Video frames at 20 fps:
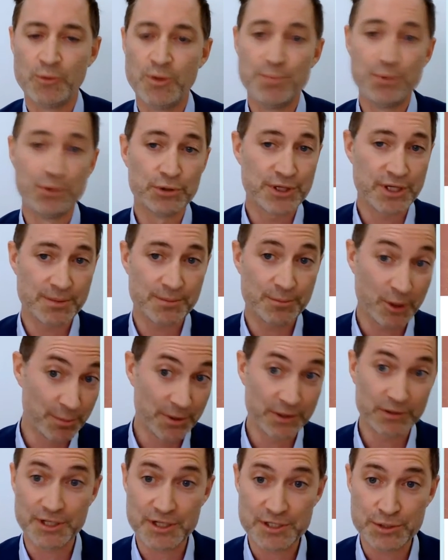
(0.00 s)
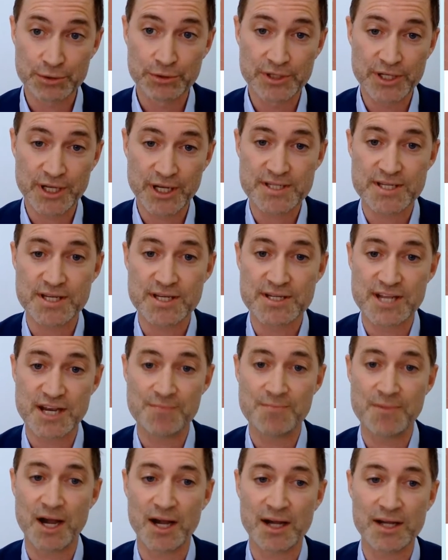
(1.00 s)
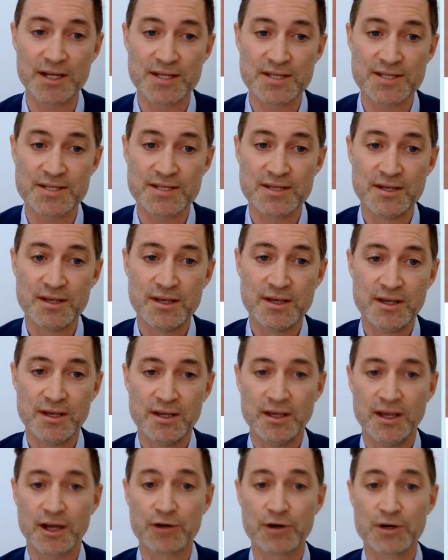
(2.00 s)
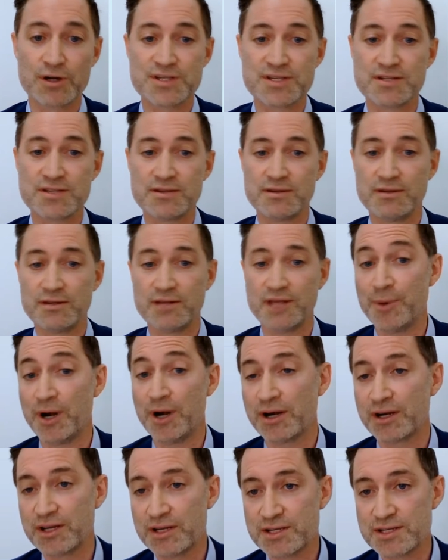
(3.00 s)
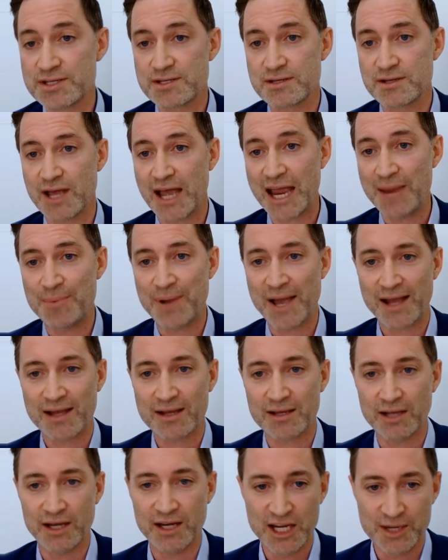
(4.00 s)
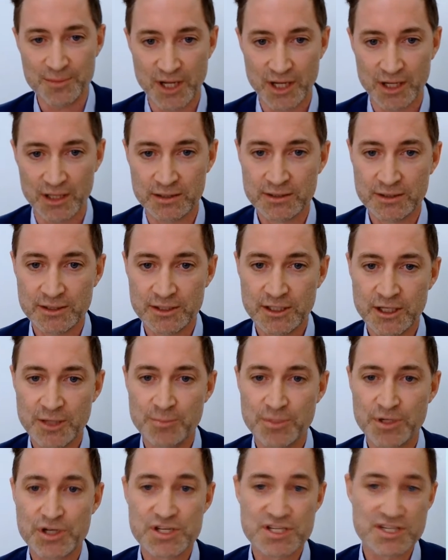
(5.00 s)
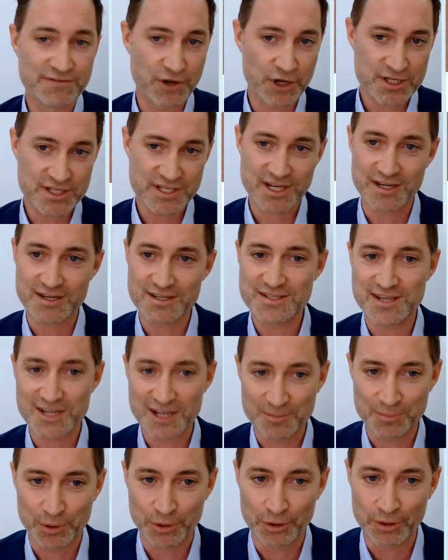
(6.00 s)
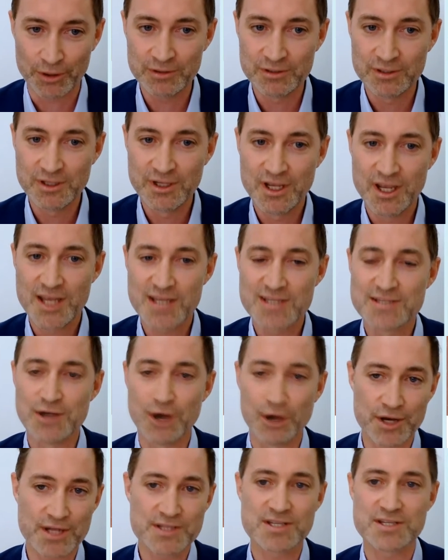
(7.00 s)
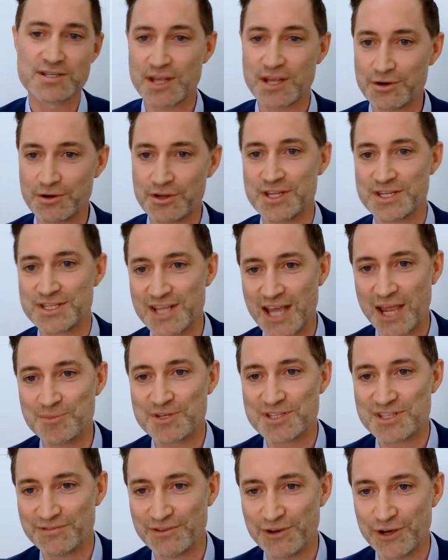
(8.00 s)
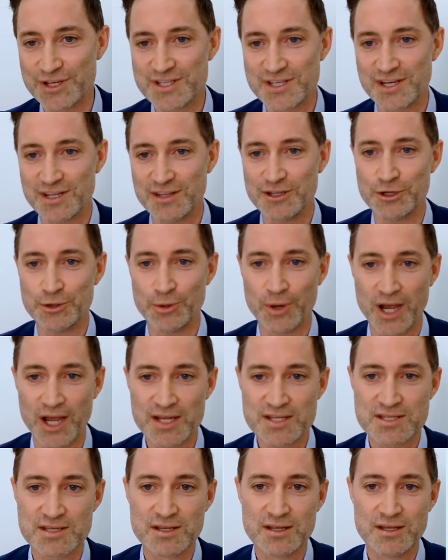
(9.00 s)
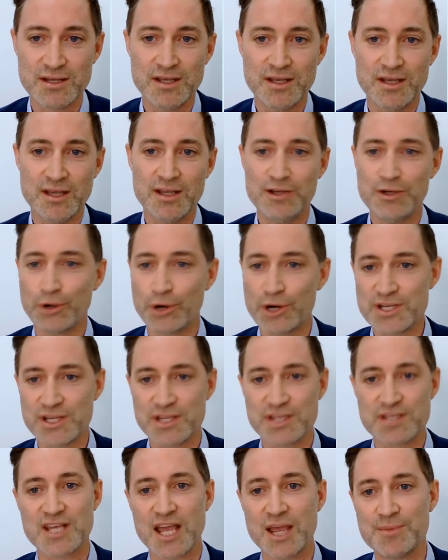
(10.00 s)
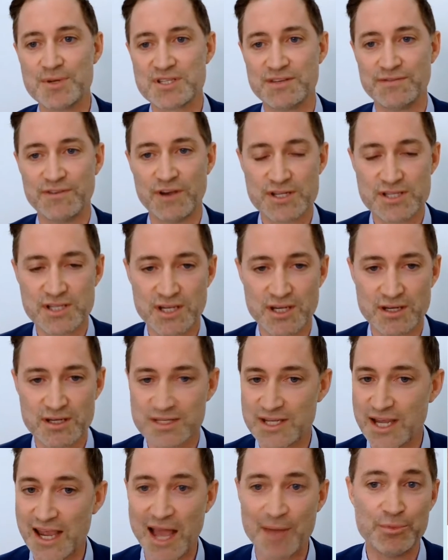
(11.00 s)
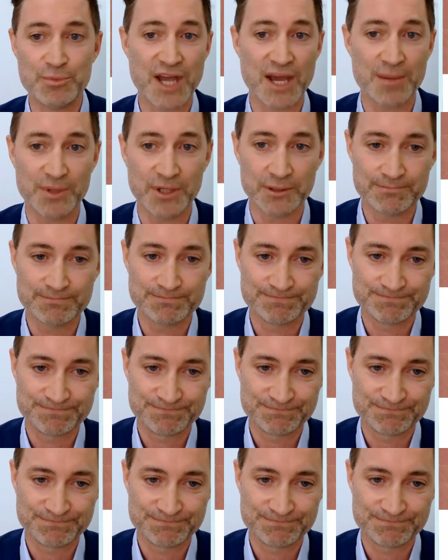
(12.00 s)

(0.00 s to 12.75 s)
We're building, we're building toolkits in 10 markets across the Americas, APAC, and EMEA. Because diversity in Singapore is not necessarily the same as diversity in the US, nor is it the same as diversity in, say, Abu Dhabi.